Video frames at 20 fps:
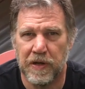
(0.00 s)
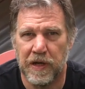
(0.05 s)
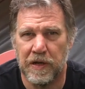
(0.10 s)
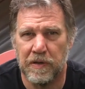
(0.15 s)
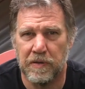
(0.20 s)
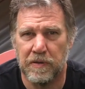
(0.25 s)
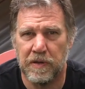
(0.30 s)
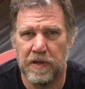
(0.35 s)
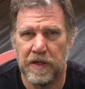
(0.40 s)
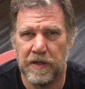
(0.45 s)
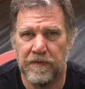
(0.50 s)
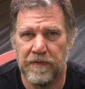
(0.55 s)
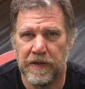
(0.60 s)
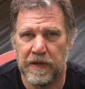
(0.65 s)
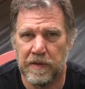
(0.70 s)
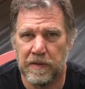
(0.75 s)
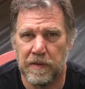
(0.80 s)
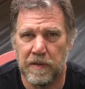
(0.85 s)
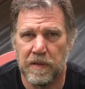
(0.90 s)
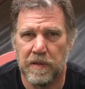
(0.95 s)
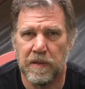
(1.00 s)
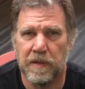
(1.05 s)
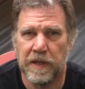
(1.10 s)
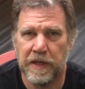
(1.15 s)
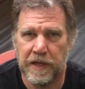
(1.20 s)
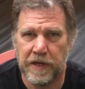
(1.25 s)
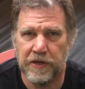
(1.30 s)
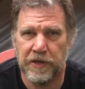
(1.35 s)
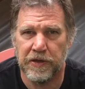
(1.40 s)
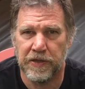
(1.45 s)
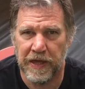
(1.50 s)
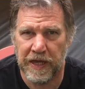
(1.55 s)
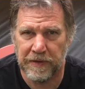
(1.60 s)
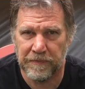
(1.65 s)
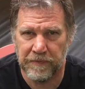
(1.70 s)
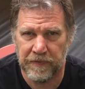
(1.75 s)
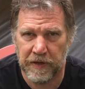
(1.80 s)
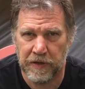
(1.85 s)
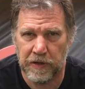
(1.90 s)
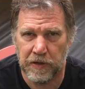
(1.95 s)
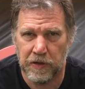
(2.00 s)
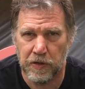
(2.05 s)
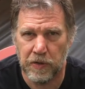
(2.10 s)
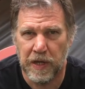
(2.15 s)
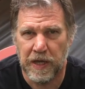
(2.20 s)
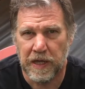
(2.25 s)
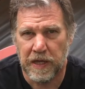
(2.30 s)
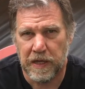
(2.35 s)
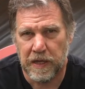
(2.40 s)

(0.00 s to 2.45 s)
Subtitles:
I'll leave a link to that video